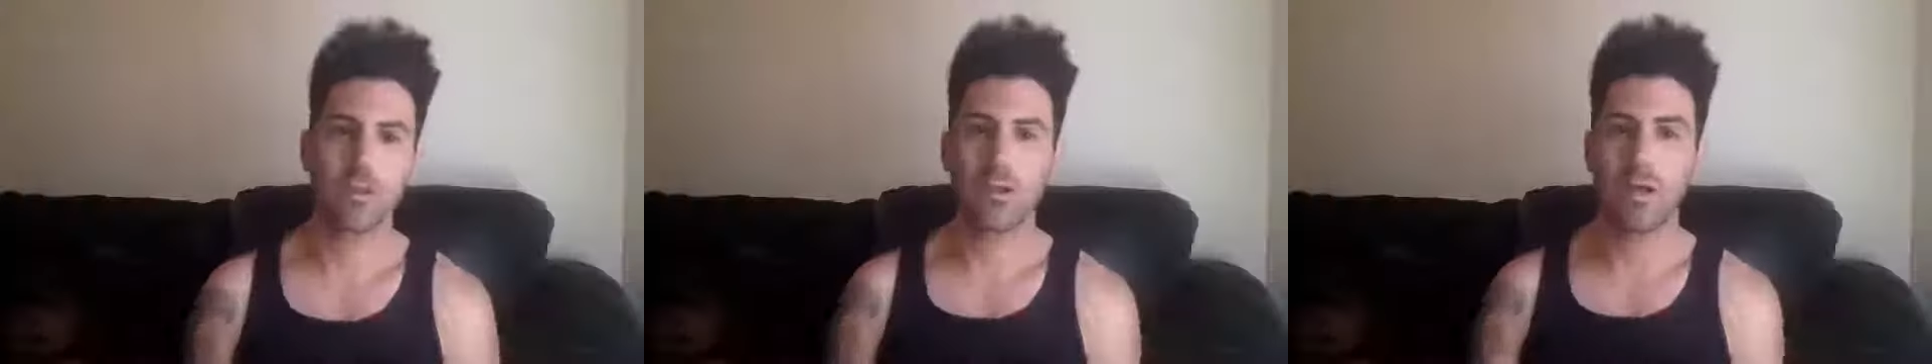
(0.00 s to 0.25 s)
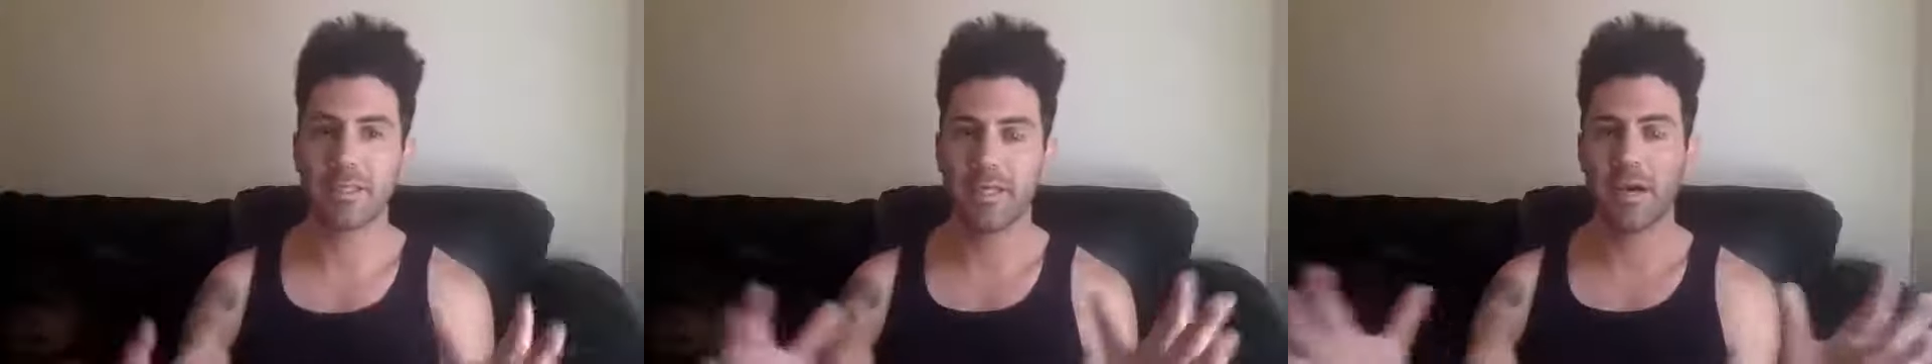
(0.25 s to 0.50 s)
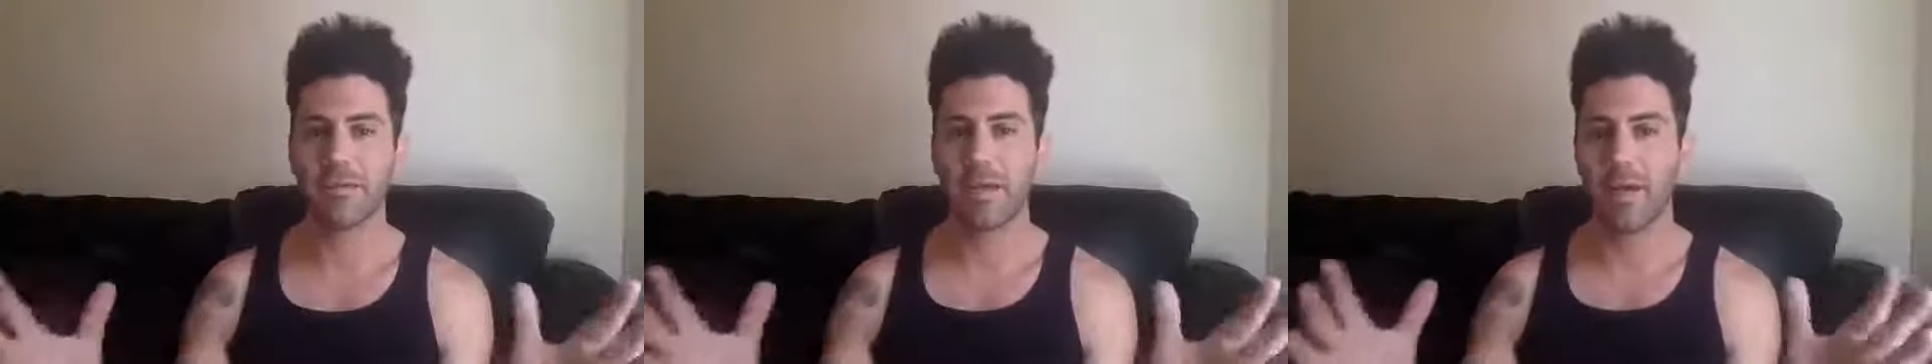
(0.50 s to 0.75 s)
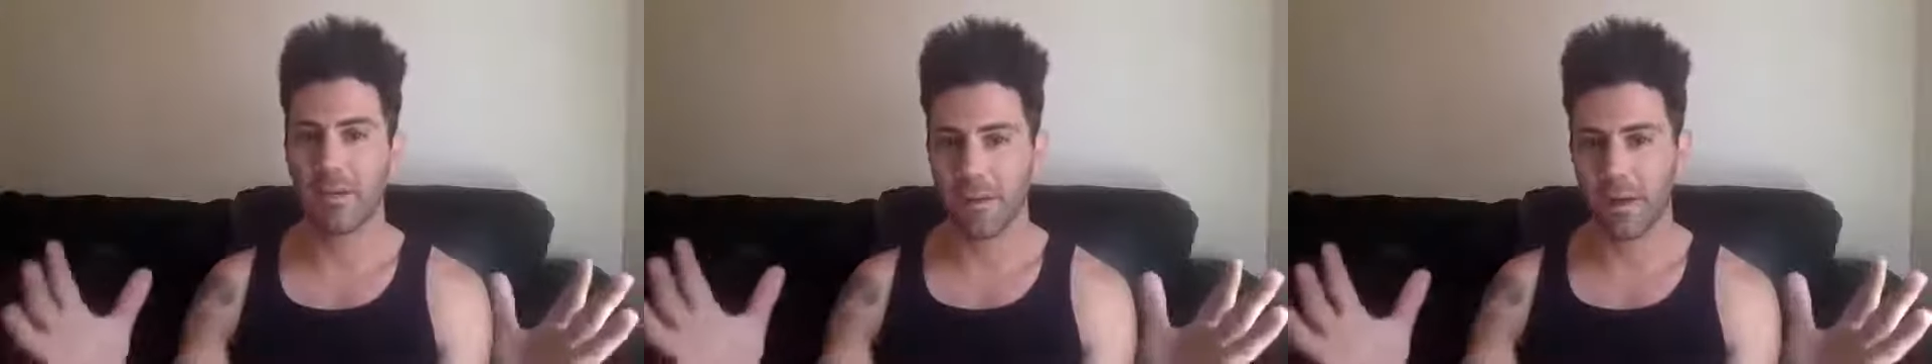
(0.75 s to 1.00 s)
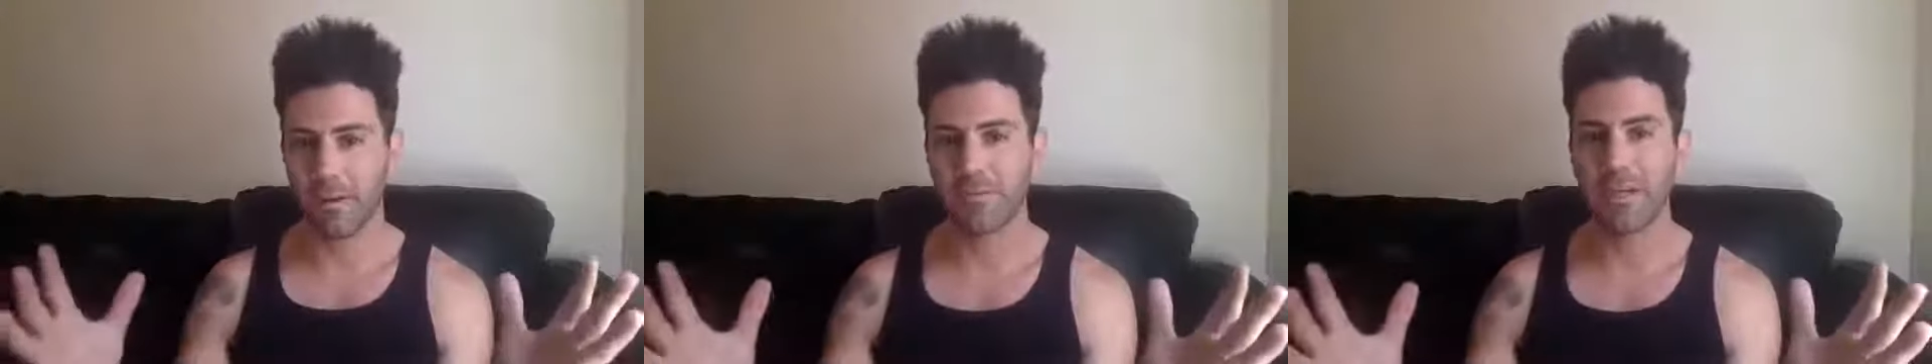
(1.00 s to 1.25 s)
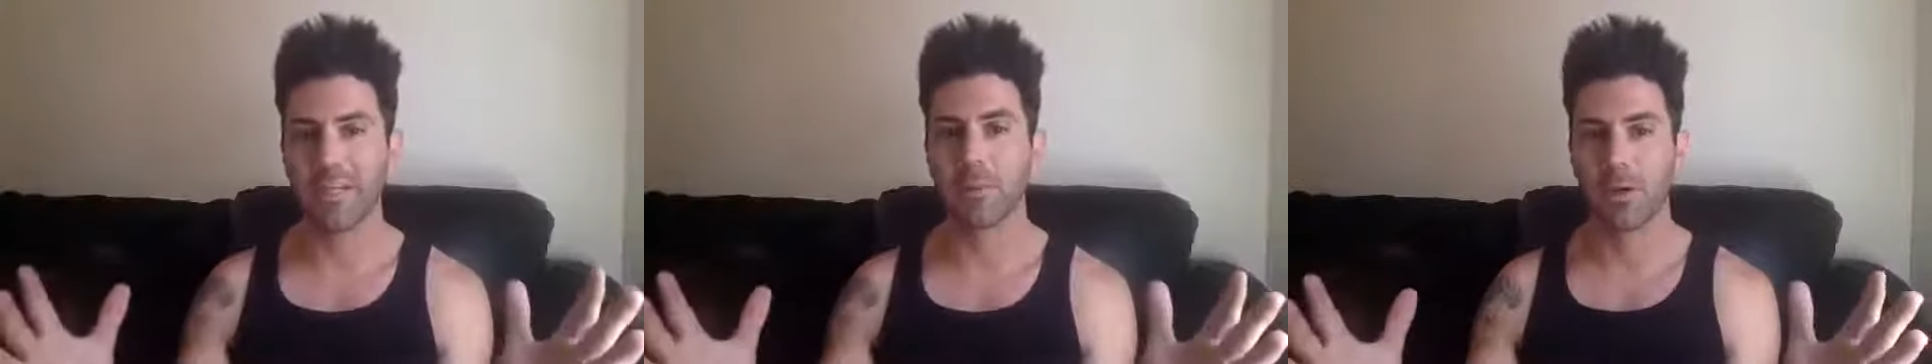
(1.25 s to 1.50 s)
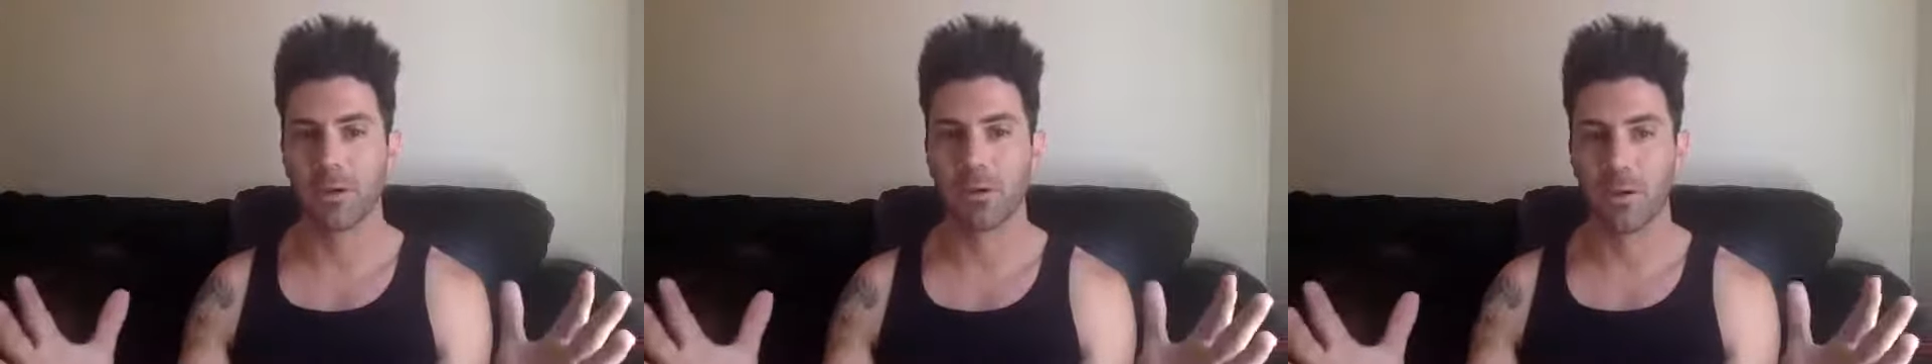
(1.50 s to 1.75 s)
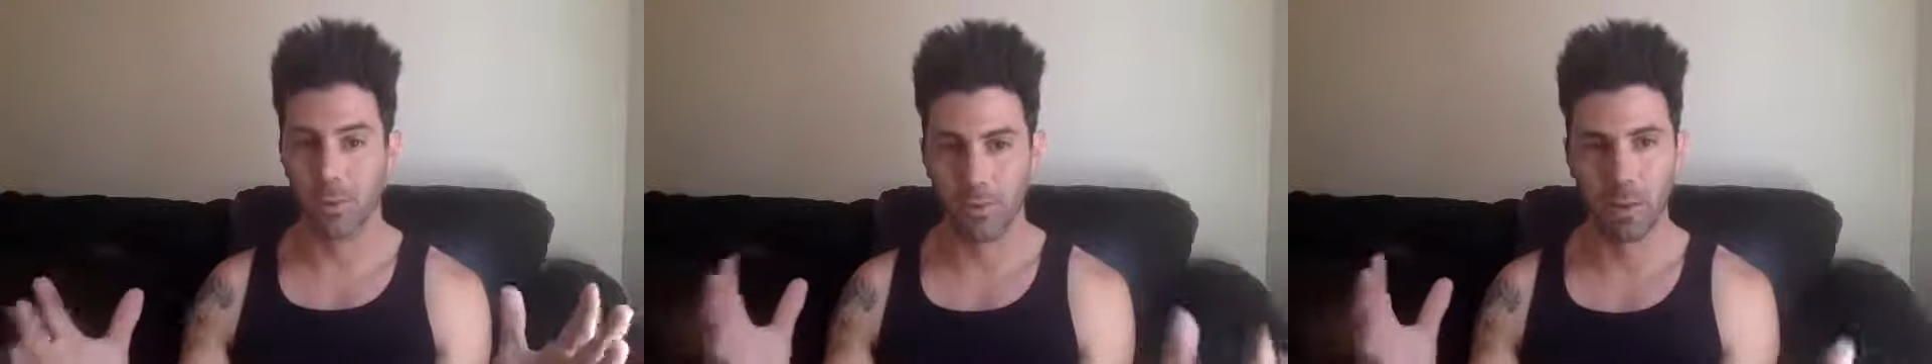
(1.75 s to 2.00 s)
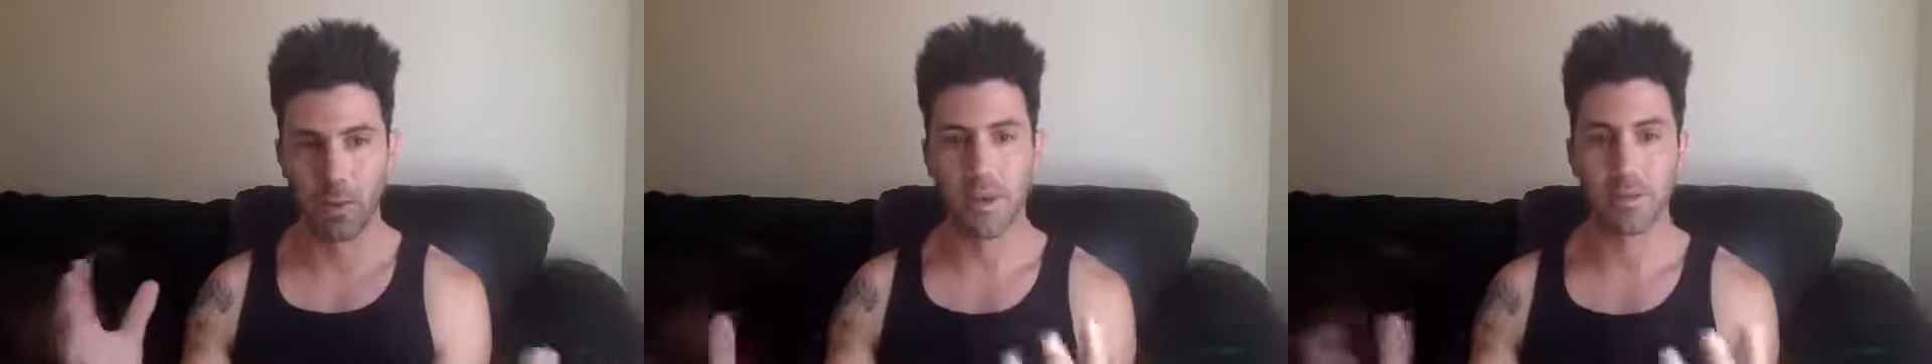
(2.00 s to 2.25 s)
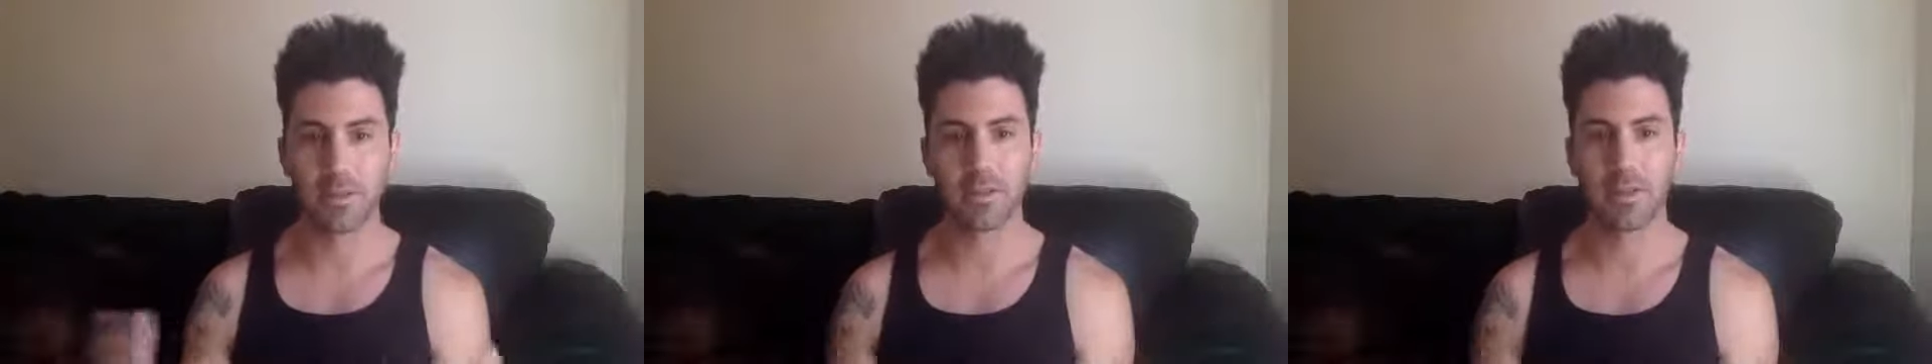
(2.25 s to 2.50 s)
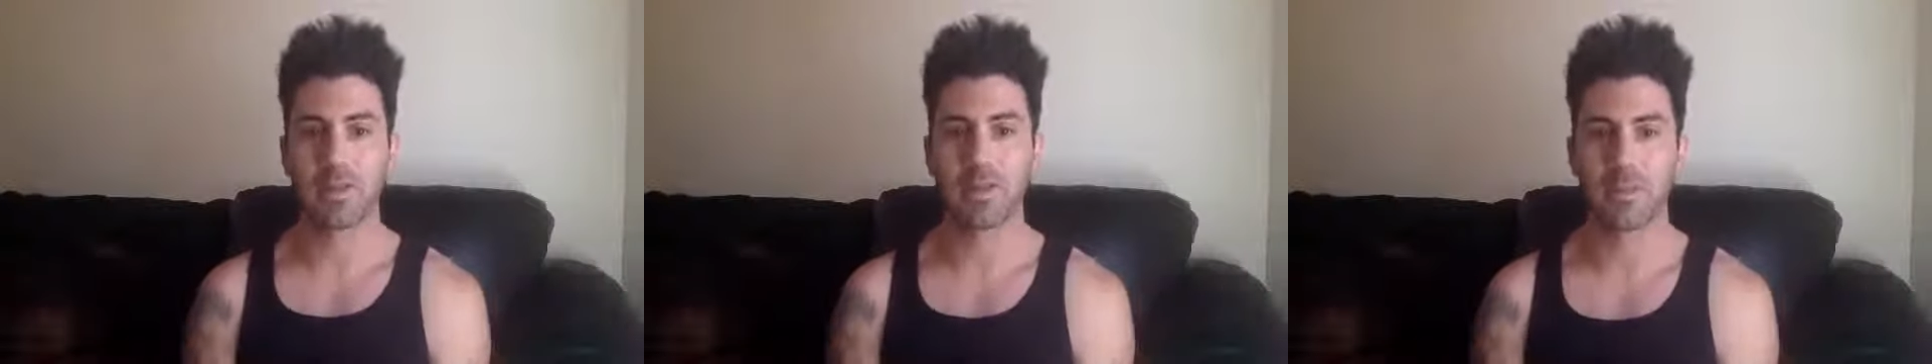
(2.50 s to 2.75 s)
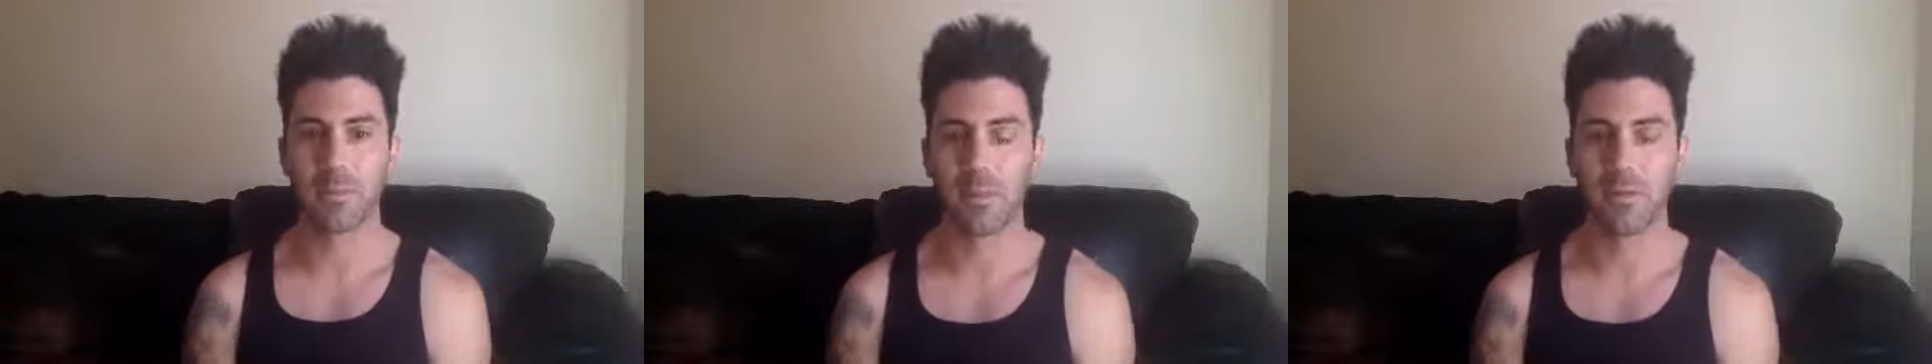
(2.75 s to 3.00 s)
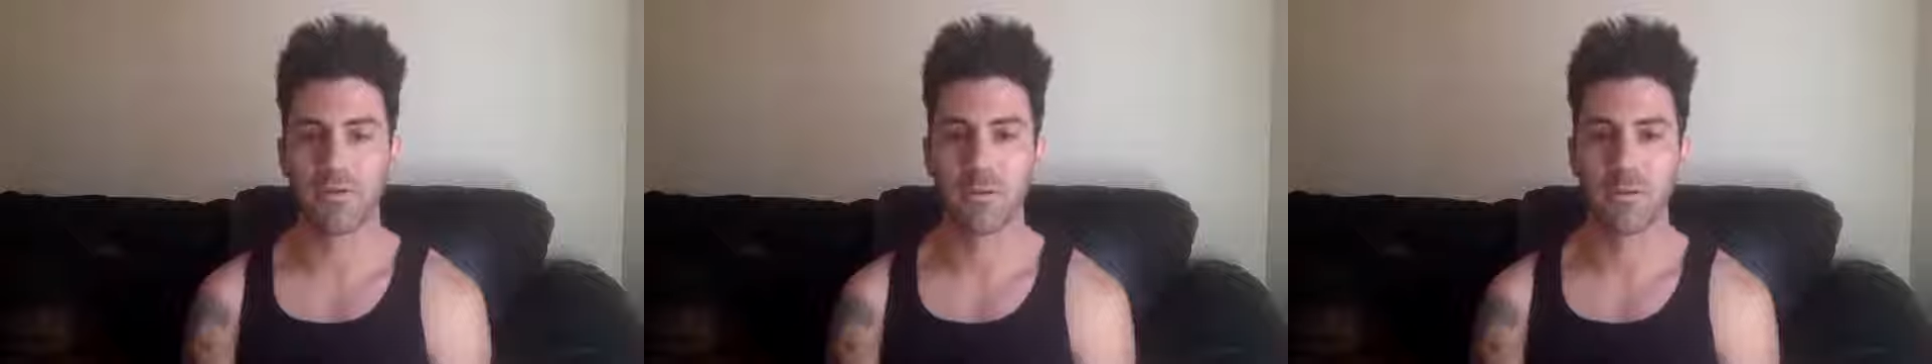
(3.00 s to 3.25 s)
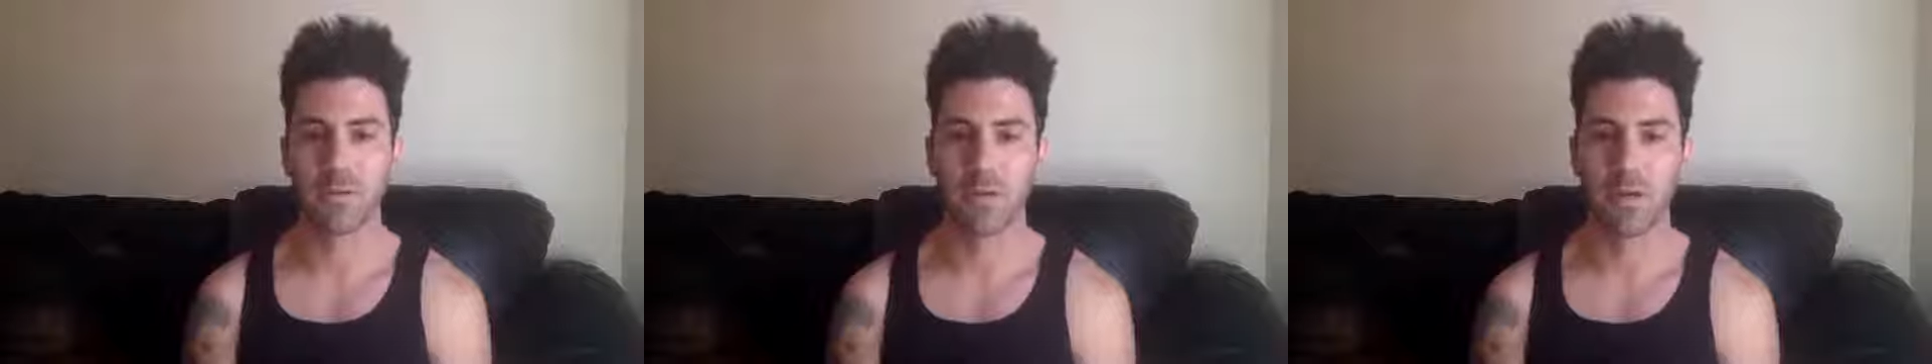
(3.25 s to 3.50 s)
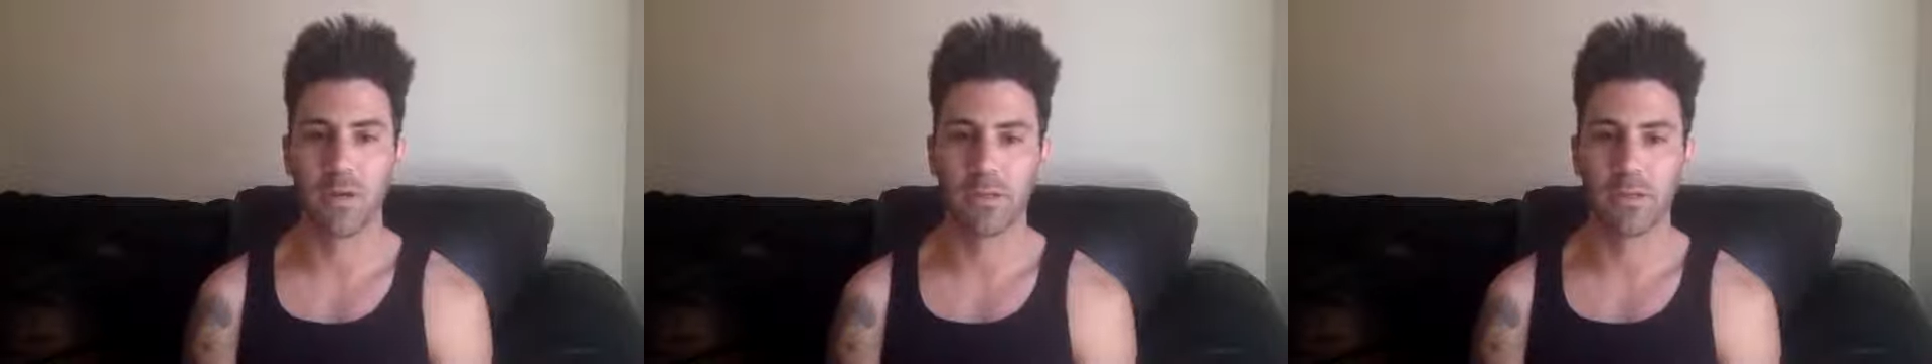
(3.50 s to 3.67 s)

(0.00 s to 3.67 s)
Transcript: you guys have that Facebook group where members can get support from as well.